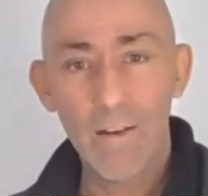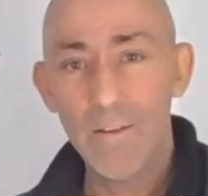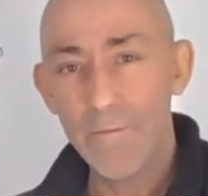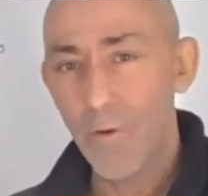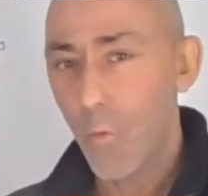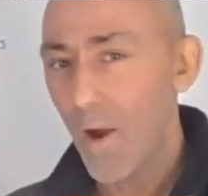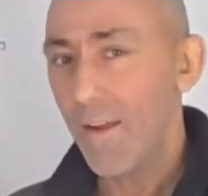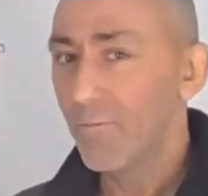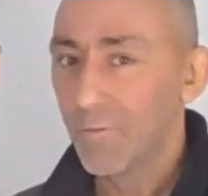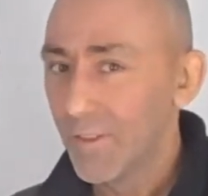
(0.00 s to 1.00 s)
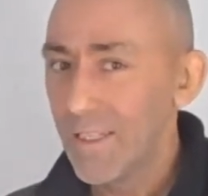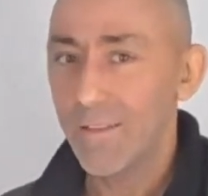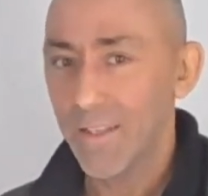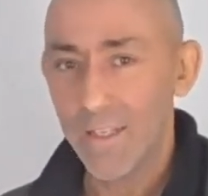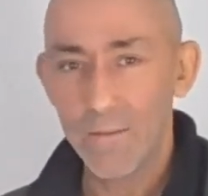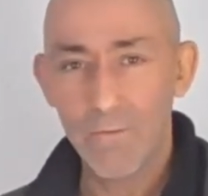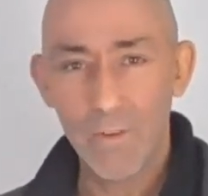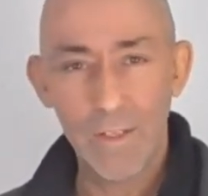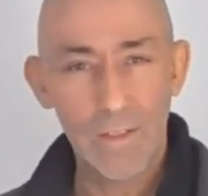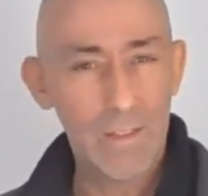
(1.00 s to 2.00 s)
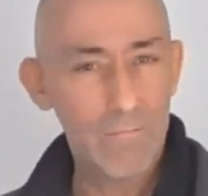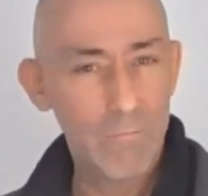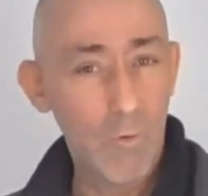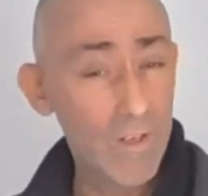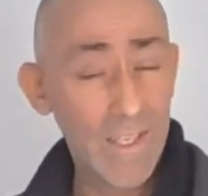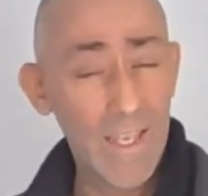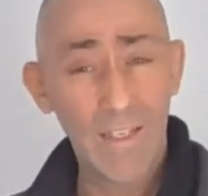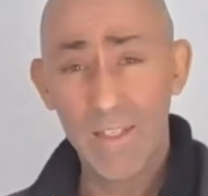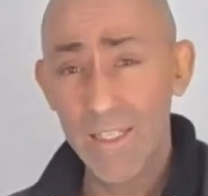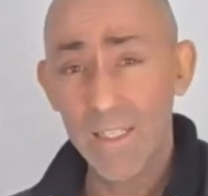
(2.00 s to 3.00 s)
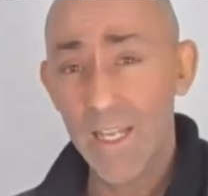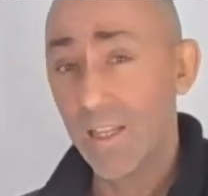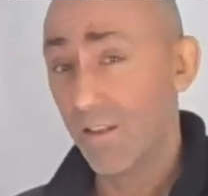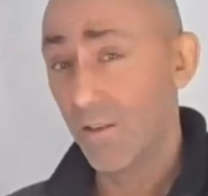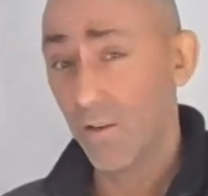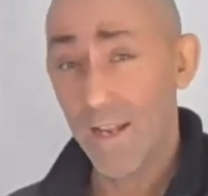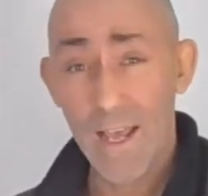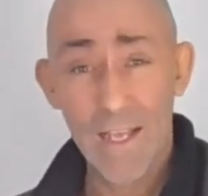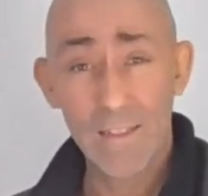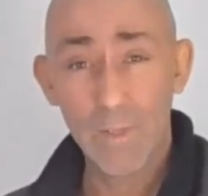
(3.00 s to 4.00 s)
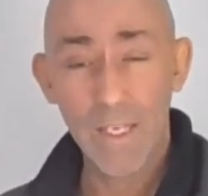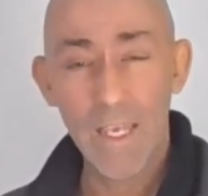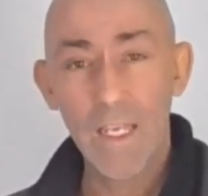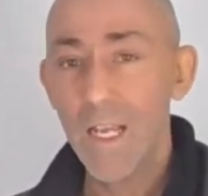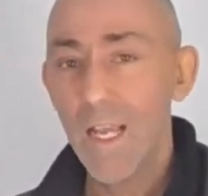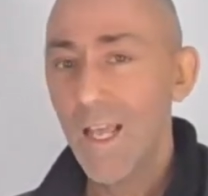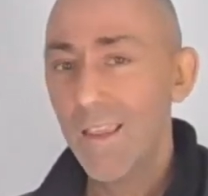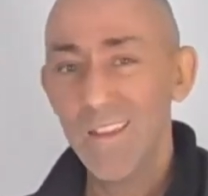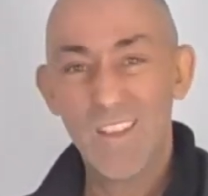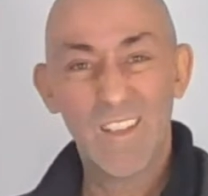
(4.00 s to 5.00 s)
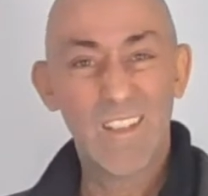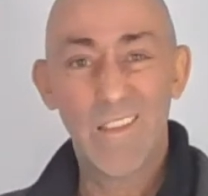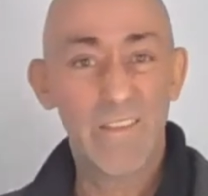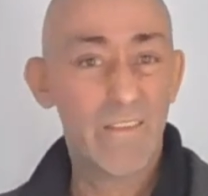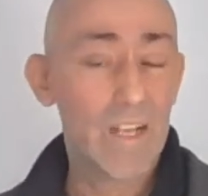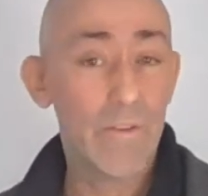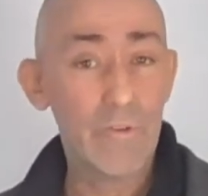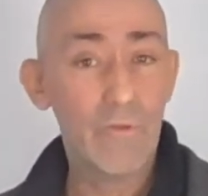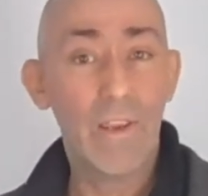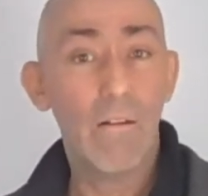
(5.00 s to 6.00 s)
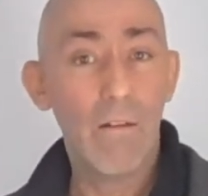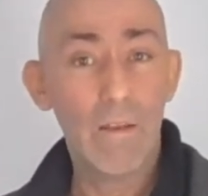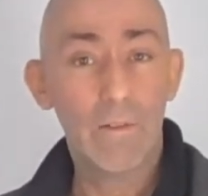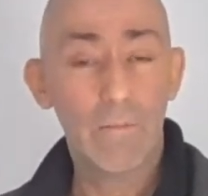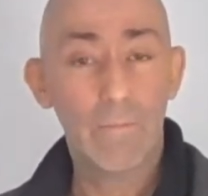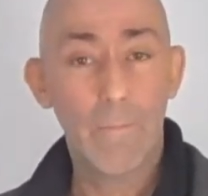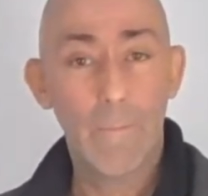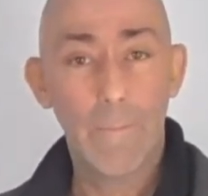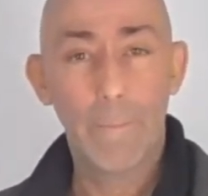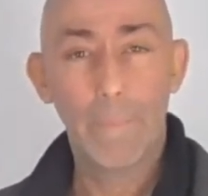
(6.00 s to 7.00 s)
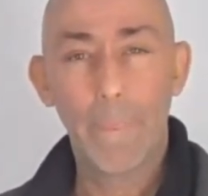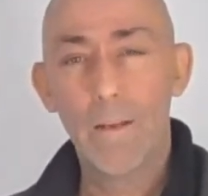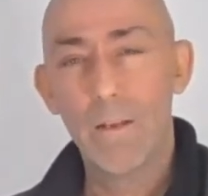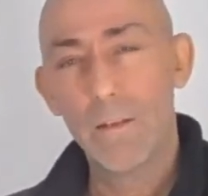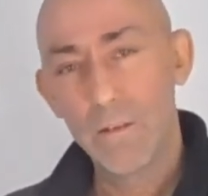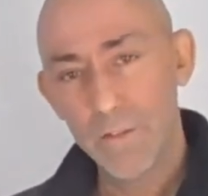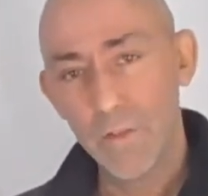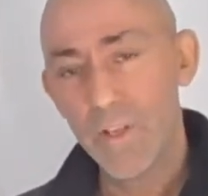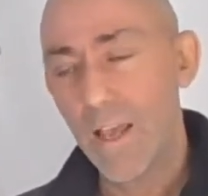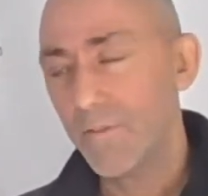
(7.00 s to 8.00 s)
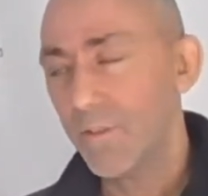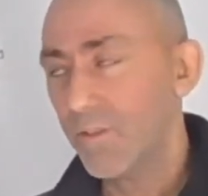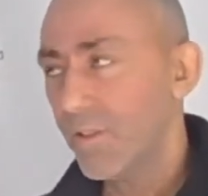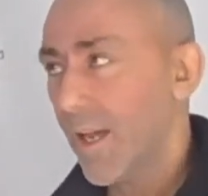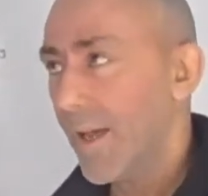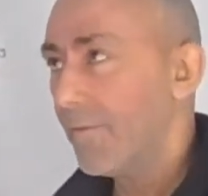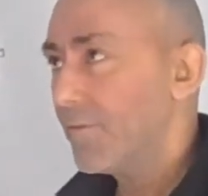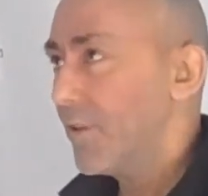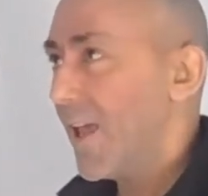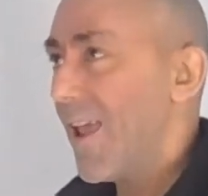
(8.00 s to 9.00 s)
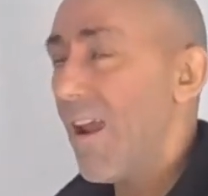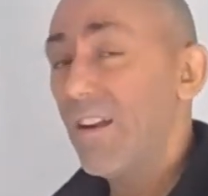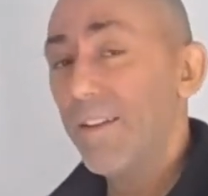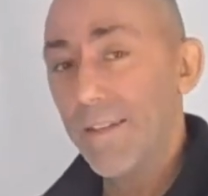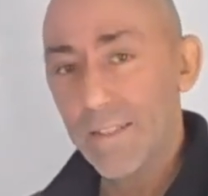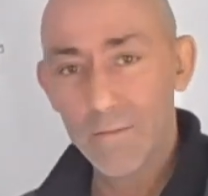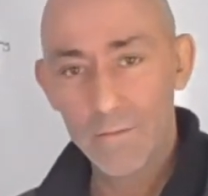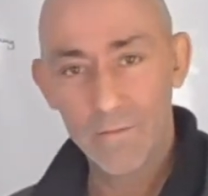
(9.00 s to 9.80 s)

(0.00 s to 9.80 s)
And if for whatever reason they didn't really want cake, need cake, they'd already had some cake, they just like started throwing it around. So you have to earn it.